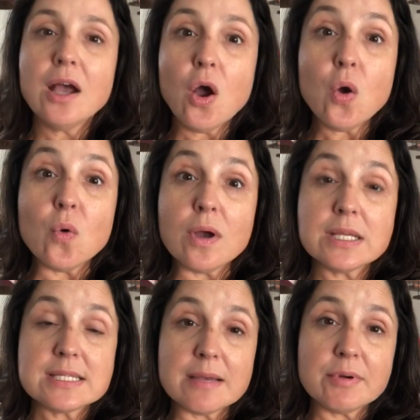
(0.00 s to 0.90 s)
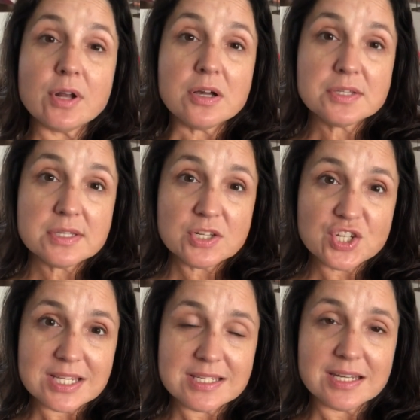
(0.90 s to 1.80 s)
Oh, someone also
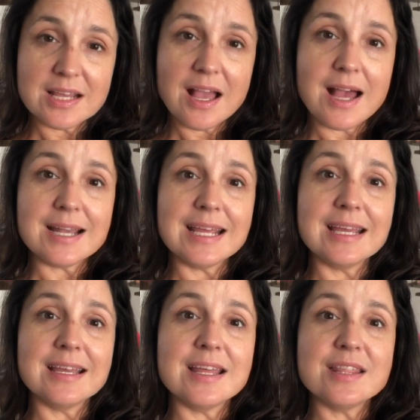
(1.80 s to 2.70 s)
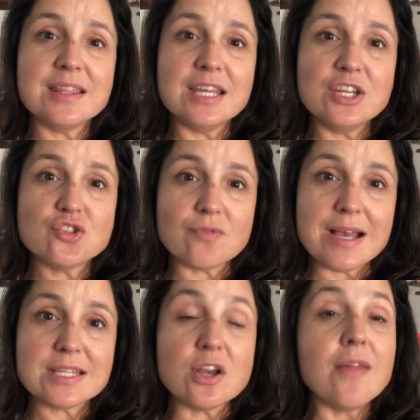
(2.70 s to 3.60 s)
suggested cutting the
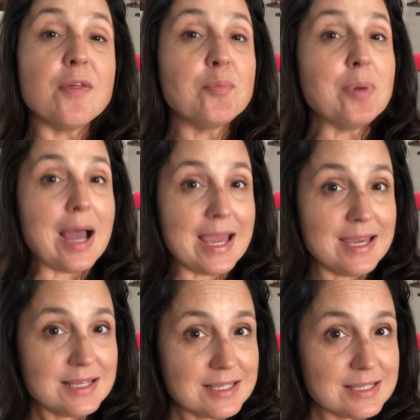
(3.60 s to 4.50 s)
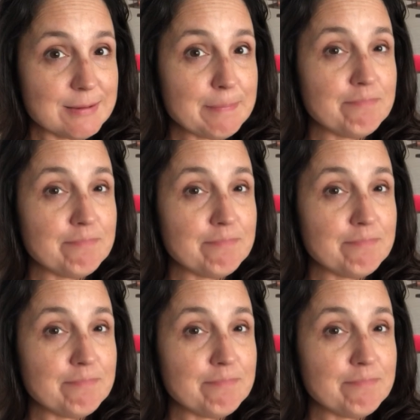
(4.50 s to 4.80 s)
dress on the bias,